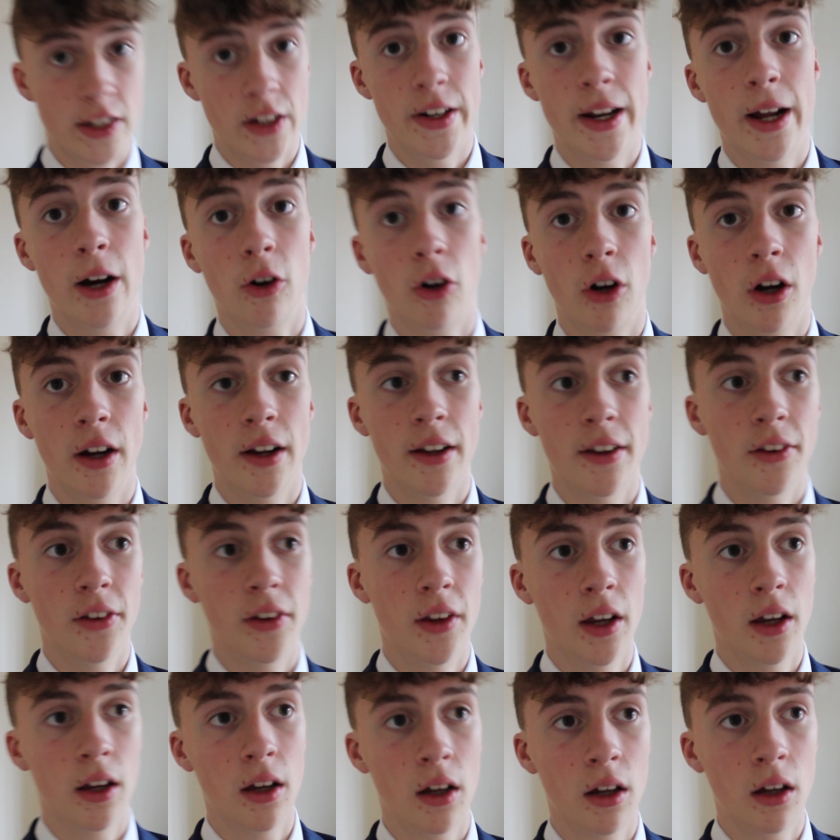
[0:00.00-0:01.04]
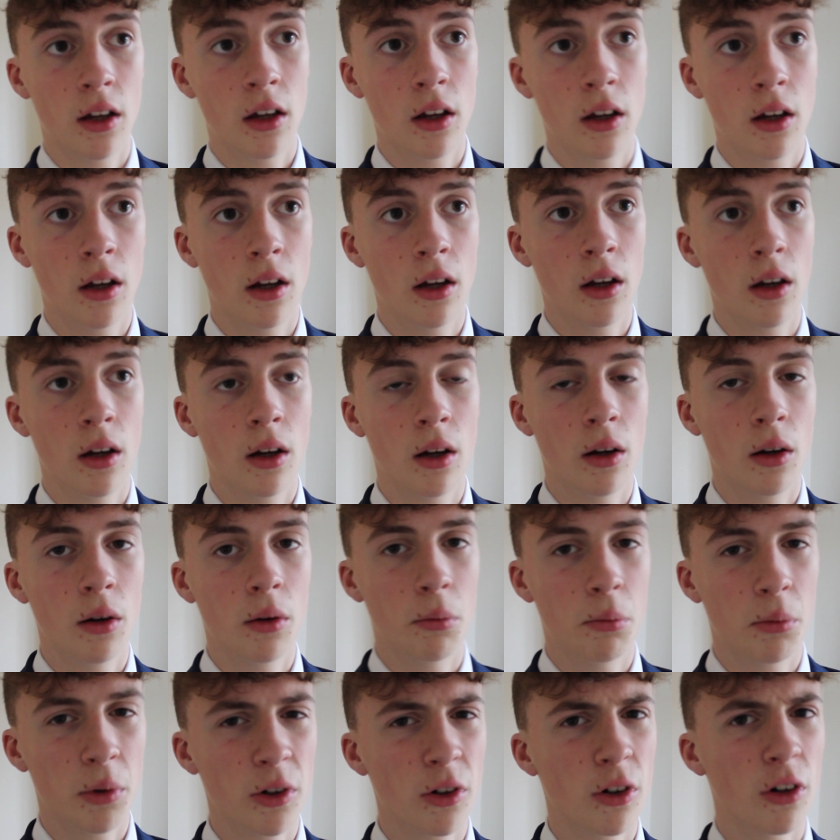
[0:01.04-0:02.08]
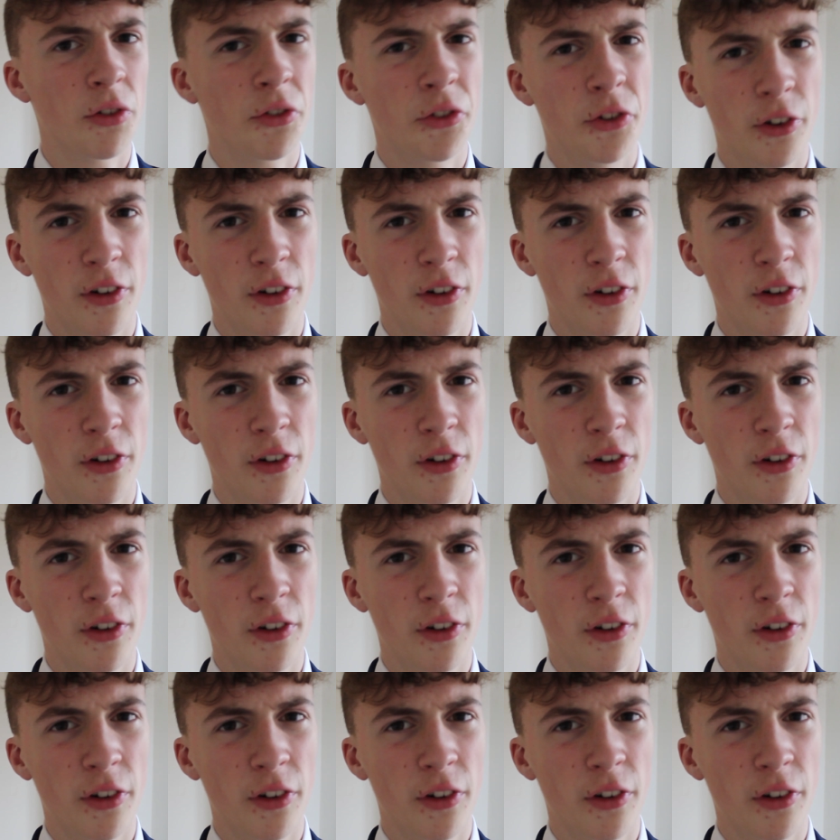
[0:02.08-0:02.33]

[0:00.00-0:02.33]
now guys, we're off